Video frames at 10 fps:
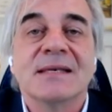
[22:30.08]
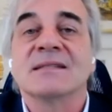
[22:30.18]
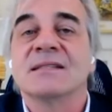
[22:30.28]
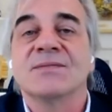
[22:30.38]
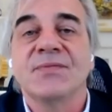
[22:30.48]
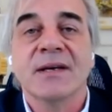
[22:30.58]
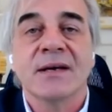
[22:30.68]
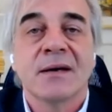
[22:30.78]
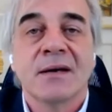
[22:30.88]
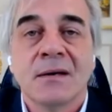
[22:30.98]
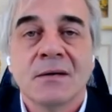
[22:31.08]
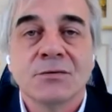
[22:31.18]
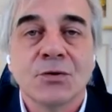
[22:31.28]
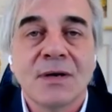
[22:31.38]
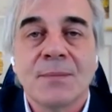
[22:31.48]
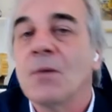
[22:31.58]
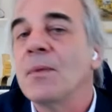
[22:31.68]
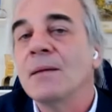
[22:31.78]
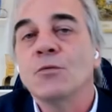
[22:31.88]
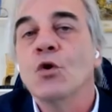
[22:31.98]
If you take the case of
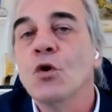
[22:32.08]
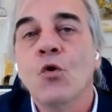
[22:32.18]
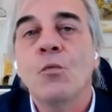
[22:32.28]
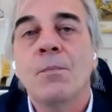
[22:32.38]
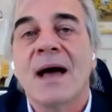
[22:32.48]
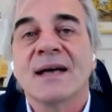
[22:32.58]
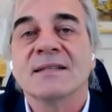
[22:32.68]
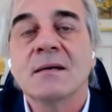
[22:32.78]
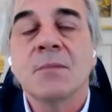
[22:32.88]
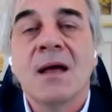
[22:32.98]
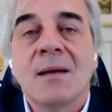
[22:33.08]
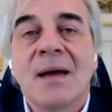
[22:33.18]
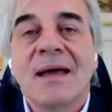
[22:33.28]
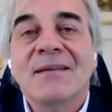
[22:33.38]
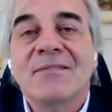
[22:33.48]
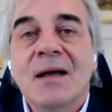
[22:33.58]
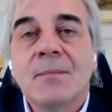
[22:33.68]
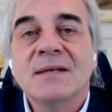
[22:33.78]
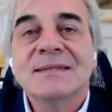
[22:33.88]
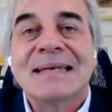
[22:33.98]
scientific approaches in the water
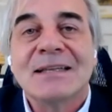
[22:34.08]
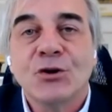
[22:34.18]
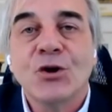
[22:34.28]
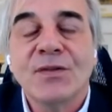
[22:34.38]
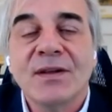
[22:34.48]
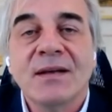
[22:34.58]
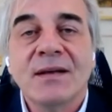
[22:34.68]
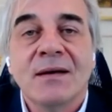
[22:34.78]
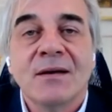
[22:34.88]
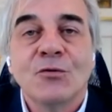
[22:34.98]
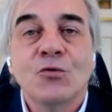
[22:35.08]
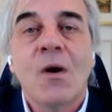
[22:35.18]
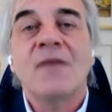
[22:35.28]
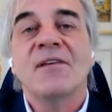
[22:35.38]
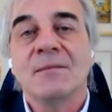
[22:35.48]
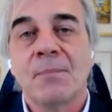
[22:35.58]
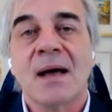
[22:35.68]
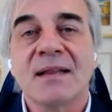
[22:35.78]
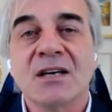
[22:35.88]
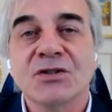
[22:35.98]
problematic, for example, all the
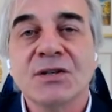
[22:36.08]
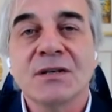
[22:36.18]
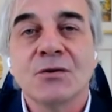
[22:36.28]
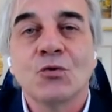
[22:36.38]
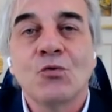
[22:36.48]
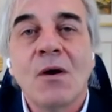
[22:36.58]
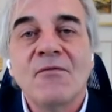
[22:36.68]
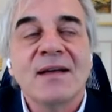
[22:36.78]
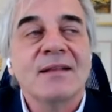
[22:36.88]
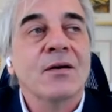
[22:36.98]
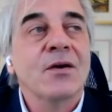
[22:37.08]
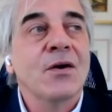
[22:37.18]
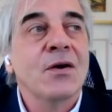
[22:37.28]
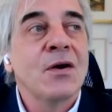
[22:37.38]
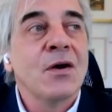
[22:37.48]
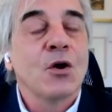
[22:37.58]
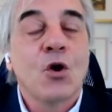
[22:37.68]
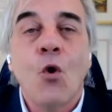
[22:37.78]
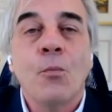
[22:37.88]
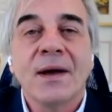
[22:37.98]
data that are linked to that
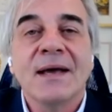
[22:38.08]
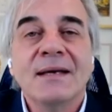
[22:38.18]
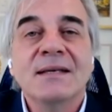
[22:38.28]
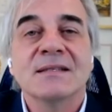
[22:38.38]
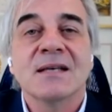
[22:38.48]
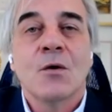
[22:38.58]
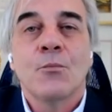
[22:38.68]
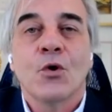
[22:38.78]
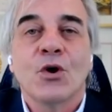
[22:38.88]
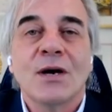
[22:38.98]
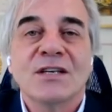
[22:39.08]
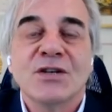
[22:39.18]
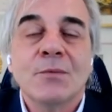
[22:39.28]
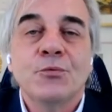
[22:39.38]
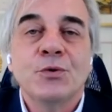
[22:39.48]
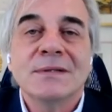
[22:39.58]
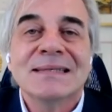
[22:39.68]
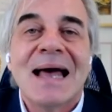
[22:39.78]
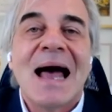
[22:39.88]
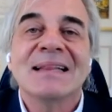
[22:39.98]
must be shared by all the
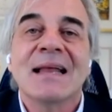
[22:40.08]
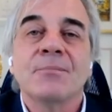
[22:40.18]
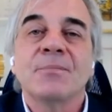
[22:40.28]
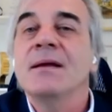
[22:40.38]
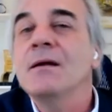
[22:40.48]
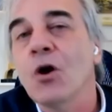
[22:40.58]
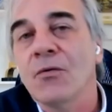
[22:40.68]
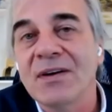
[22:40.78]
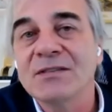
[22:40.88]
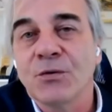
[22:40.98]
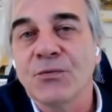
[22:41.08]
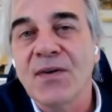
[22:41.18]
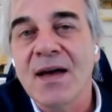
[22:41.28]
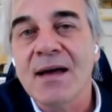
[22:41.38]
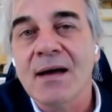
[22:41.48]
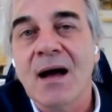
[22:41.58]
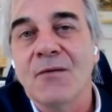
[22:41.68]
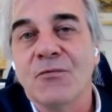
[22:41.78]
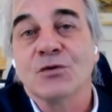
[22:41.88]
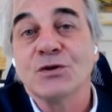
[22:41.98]
stakeholders so that people will
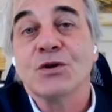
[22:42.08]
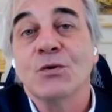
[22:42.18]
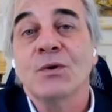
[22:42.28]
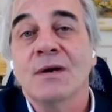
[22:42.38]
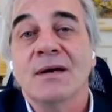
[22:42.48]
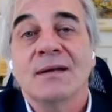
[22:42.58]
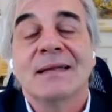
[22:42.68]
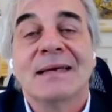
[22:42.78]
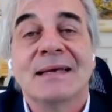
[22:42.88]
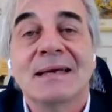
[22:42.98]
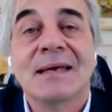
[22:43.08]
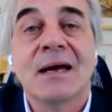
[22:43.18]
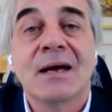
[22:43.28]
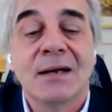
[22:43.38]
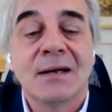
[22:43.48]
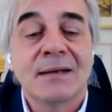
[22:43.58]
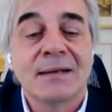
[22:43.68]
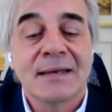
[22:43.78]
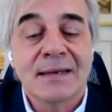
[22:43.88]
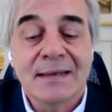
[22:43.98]
readapt their ways of dealing with that,
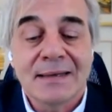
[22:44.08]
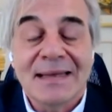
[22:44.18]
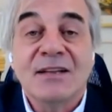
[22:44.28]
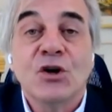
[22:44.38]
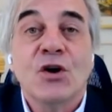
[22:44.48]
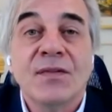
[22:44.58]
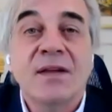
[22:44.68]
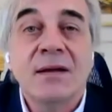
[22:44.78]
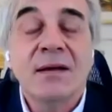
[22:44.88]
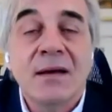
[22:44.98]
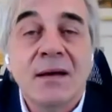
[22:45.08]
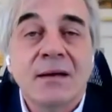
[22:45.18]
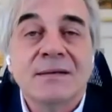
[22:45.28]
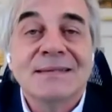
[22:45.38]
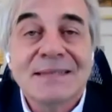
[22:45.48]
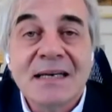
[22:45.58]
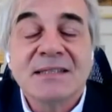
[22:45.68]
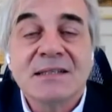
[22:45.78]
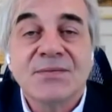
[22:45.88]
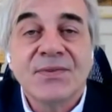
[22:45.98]
because they will
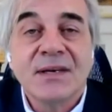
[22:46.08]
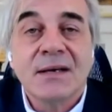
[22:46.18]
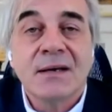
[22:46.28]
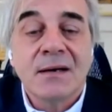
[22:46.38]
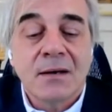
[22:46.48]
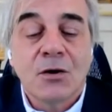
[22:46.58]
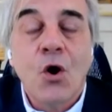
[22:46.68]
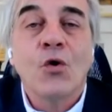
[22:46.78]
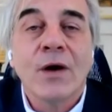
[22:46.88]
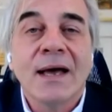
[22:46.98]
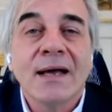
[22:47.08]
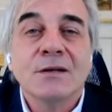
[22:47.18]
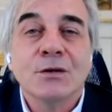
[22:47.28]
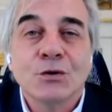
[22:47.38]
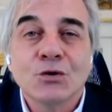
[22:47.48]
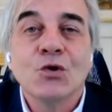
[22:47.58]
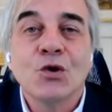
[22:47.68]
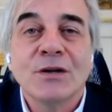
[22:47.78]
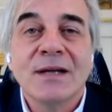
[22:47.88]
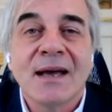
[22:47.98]
be concrete and reliable data.
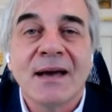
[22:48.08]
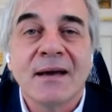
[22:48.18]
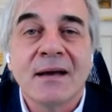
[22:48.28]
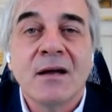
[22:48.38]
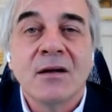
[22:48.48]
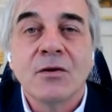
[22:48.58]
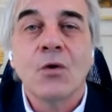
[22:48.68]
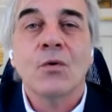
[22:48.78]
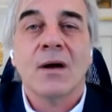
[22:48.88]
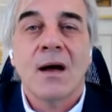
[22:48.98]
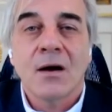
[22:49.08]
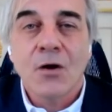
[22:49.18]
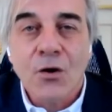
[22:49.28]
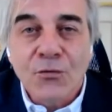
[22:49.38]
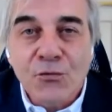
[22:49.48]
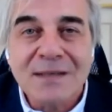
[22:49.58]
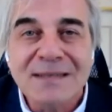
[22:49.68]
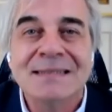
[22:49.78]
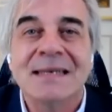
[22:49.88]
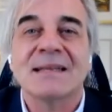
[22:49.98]
It will be to
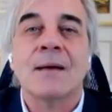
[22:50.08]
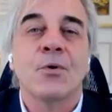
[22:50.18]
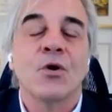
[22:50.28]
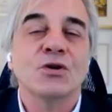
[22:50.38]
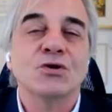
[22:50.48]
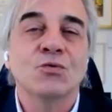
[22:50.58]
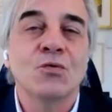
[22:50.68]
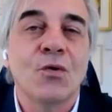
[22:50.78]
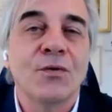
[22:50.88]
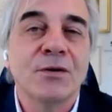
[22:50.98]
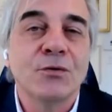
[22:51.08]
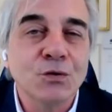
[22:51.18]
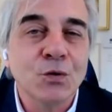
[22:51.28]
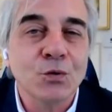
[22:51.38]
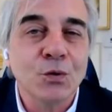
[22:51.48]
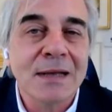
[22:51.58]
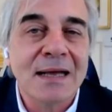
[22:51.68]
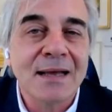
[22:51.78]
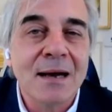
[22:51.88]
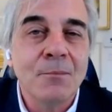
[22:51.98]
sit together and gather all
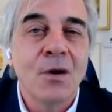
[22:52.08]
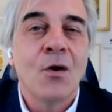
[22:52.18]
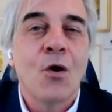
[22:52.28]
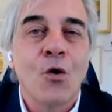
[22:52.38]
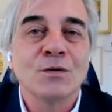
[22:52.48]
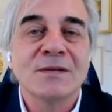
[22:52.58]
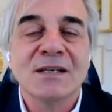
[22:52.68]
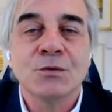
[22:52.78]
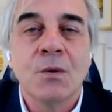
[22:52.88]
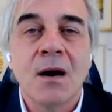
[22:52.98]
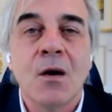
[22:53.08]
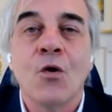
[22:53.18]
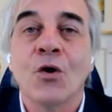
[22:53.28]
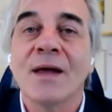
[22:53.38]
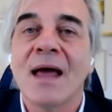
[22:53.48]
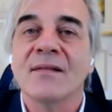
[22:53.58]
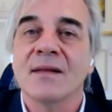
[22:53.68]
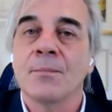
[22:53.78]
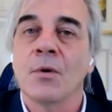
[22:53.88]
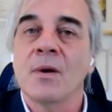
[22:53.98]
the local expertise in all
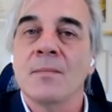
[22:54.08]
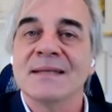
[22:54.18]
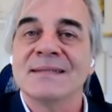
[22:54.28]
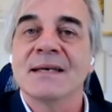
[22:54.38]
domains